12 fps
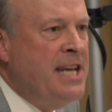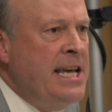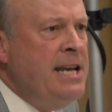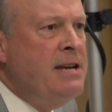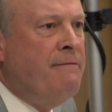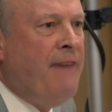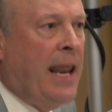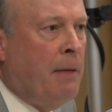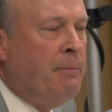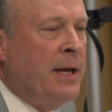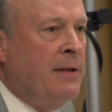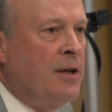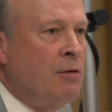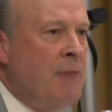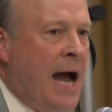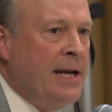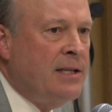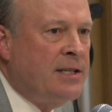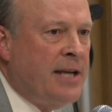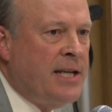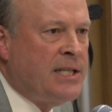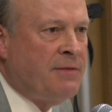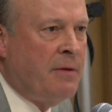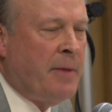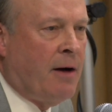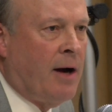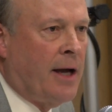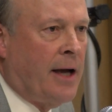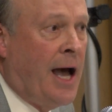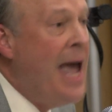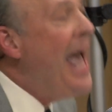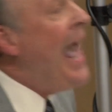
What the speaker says: de-developing the United States of America.